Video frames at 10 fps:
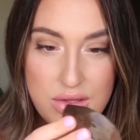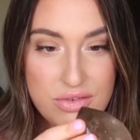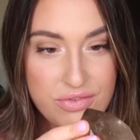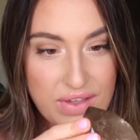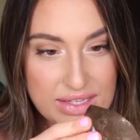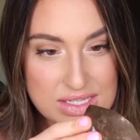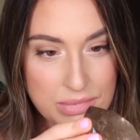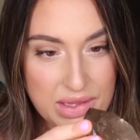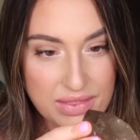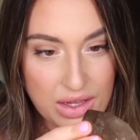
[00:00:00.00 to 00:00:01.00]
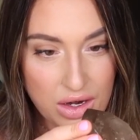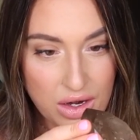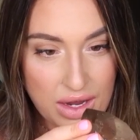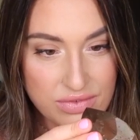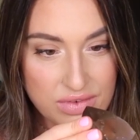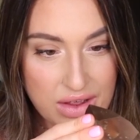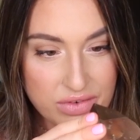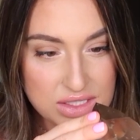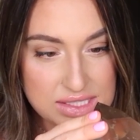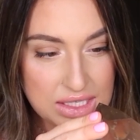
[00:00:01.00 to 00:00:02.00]
phantom in there. I've
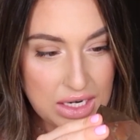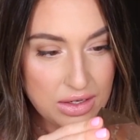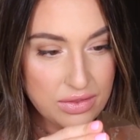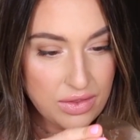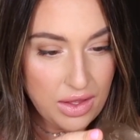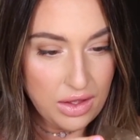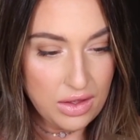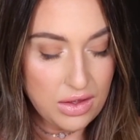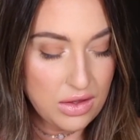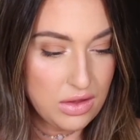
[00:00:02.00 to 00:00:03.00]
never seen anything